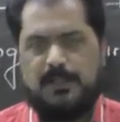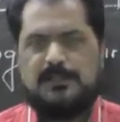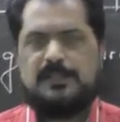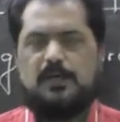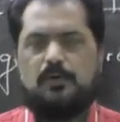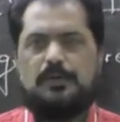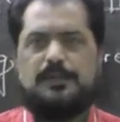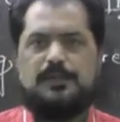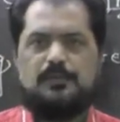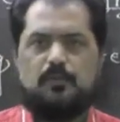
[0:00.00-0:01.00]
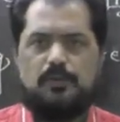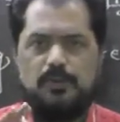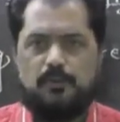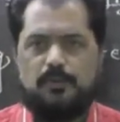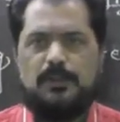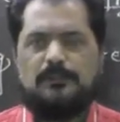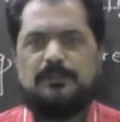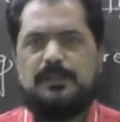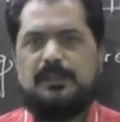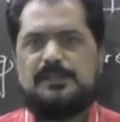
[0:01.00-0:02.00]
As I already told you,
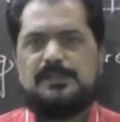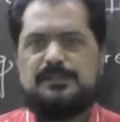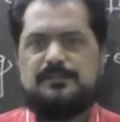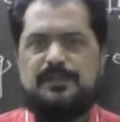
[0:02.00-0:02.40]
that is